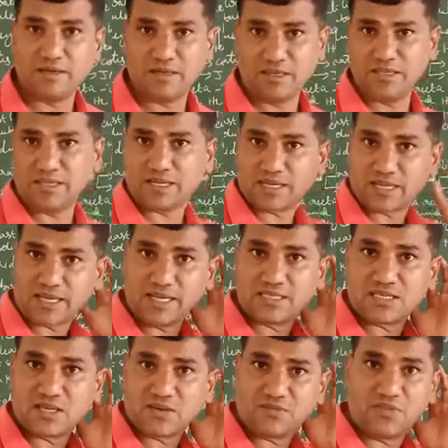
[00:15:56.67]
in the
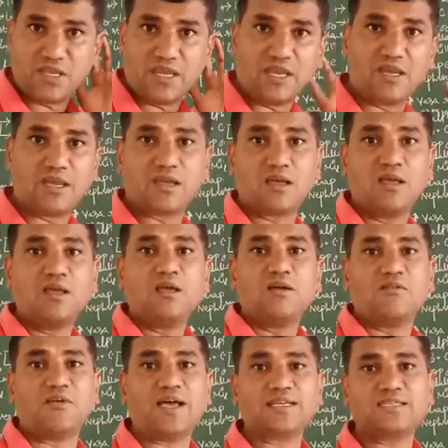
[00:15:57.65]
case of the
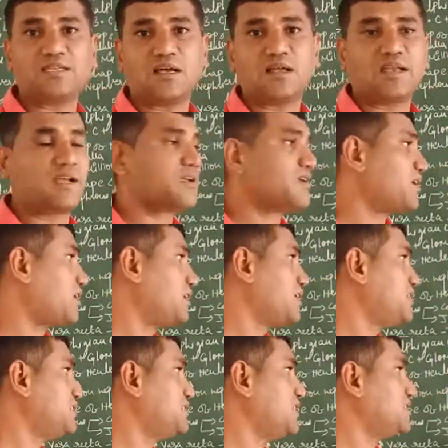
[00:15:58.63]
vasa recta,
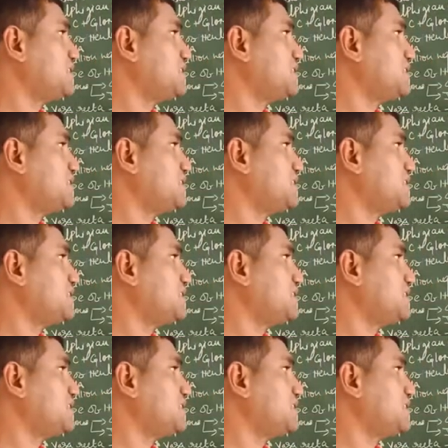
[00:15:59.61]
it is a